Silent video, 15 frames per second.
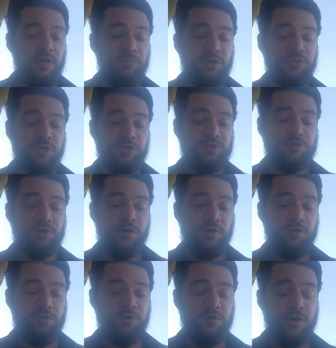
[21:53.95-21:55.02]
But just
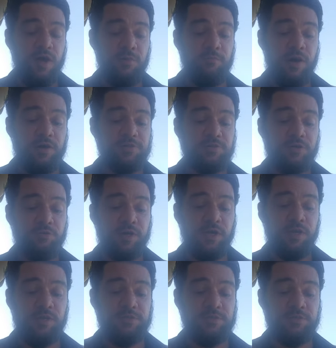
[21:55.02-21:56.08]
so, amongst
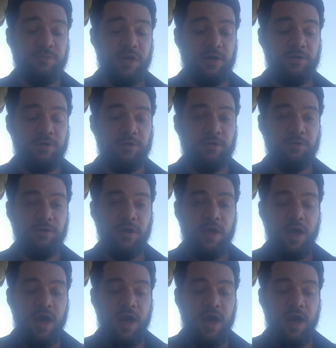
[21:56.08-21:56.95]
cricket and sparrow,